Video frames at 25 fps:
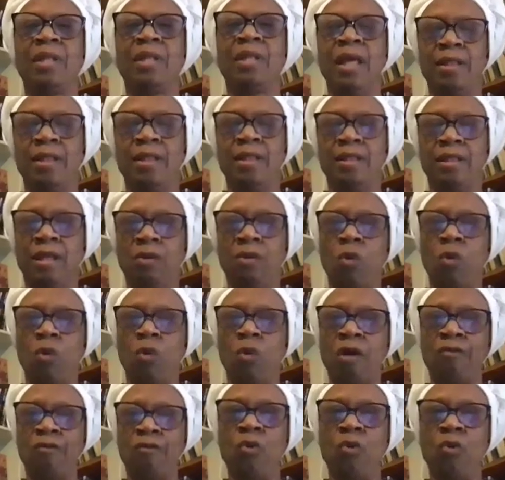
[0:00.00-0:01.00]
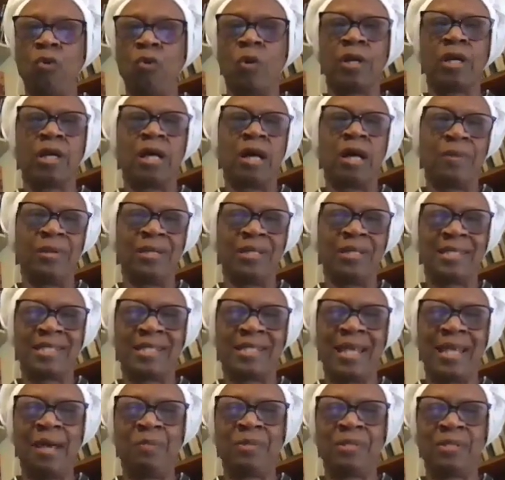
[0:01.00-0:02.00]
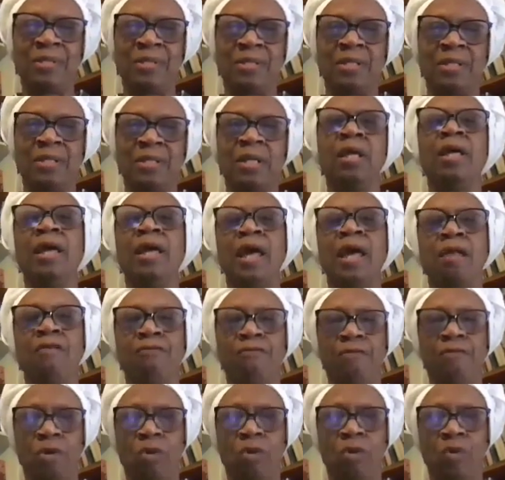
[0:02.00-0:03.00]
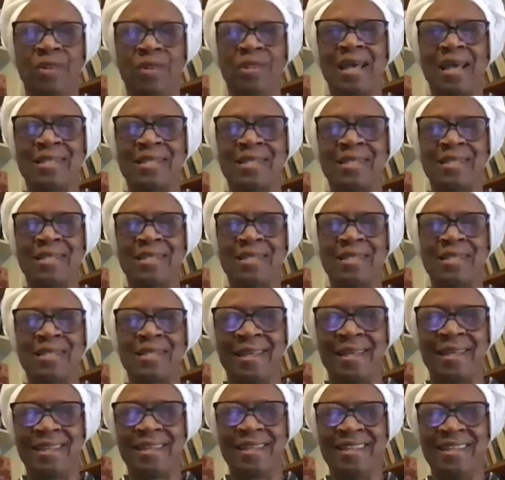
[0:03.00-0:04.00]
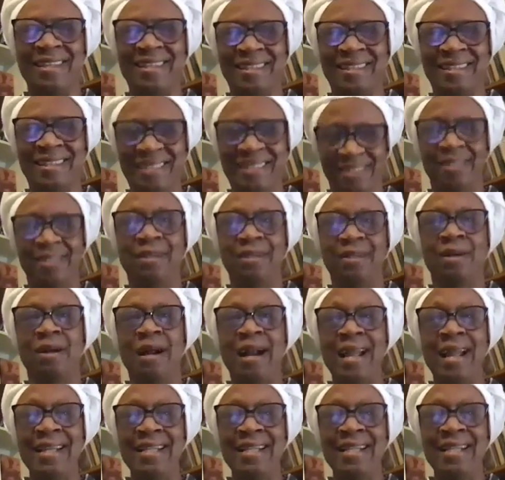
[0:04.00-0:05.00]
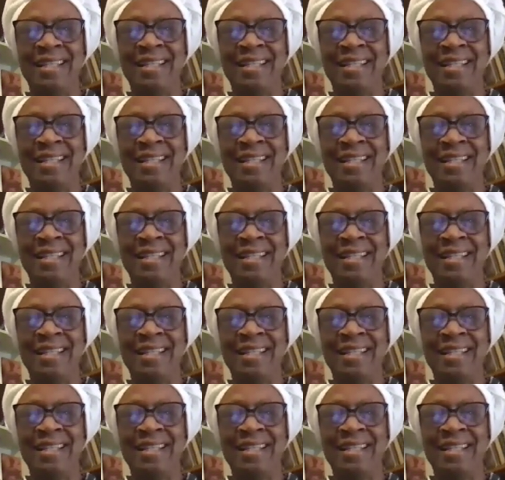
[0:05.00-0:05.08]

And then walk forward a couple of steps and feel what that's like. All right?